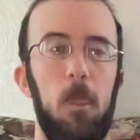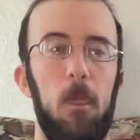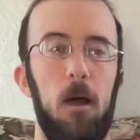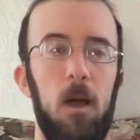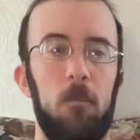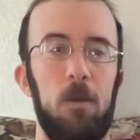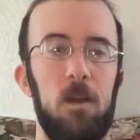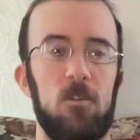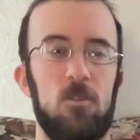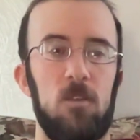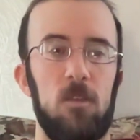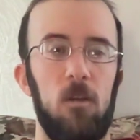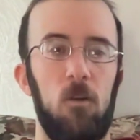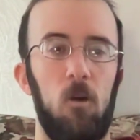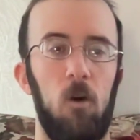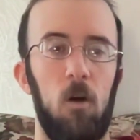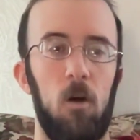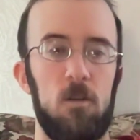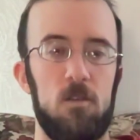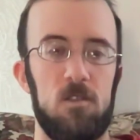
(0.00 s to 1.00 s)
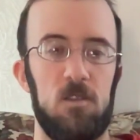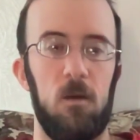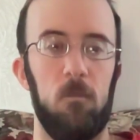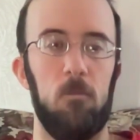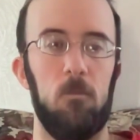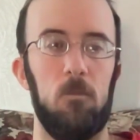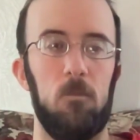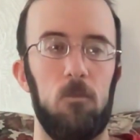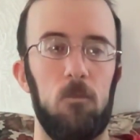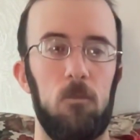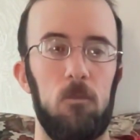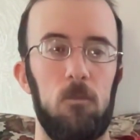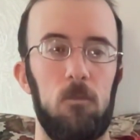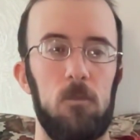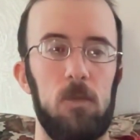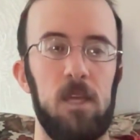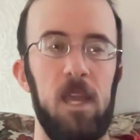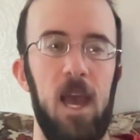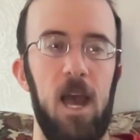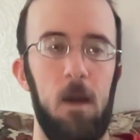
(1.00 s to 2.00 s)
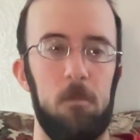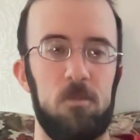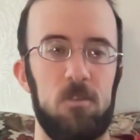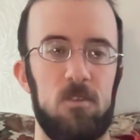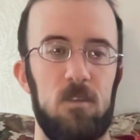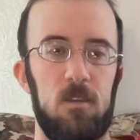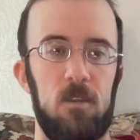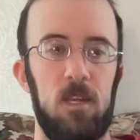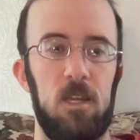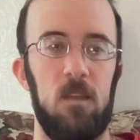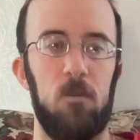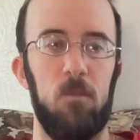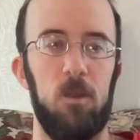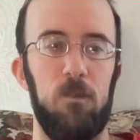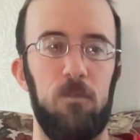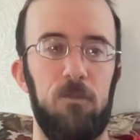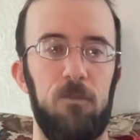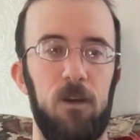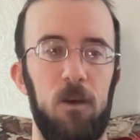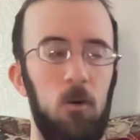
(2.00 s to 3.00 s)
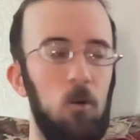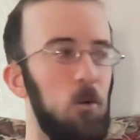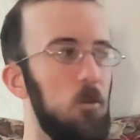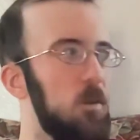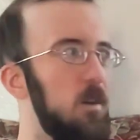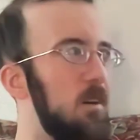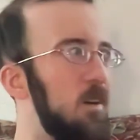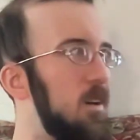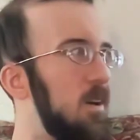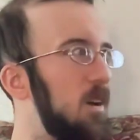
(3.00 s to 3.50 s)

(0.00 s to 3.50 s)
I mentioned there are some gaps that need to be filled,